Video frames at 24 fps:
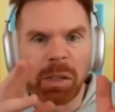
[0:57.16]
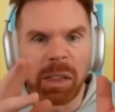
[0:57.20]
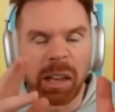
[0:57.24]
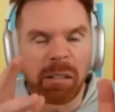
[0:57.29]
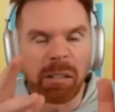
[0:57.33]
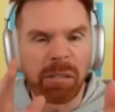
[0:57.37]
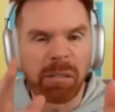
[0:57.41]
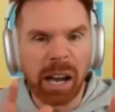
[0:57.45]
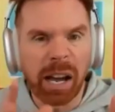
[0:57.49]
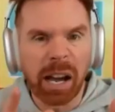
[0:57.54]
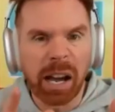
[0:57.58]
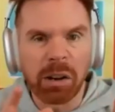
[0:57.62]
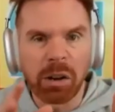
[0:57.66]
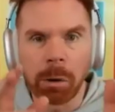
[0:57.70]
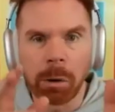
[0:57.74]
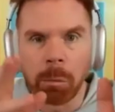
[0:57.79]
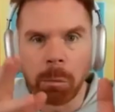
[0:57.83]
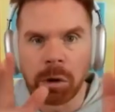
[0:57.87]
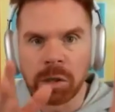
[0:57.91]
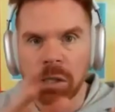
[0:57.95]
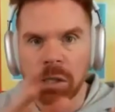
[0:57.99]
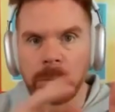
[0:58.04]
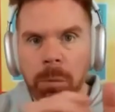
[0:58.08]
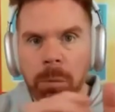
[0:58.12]
what they value and
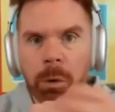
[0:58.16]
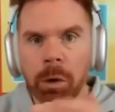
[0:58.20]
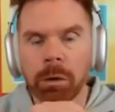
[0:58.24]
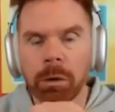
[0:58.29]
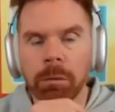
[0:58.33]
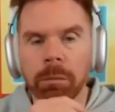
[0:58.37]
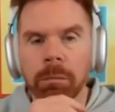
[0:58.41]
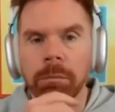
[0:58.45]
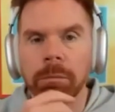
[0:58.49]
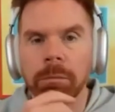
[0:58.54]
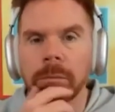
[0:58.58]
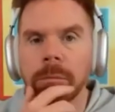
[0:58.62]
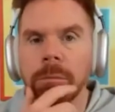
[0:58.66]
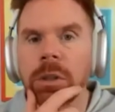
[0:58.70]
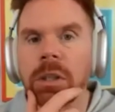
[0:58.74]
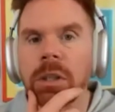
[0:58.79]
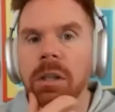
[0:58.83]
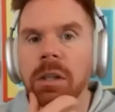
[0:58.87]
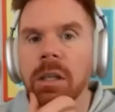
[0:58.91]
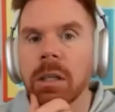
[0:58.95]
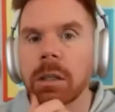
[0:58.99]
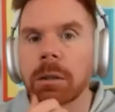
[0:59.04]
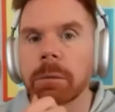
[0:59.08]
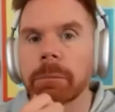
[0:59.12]
what's important. What do
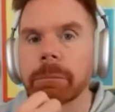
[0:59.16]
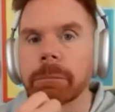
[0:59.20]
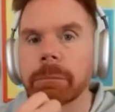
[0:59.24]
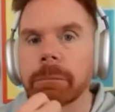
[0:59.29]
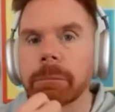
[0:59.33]
you think?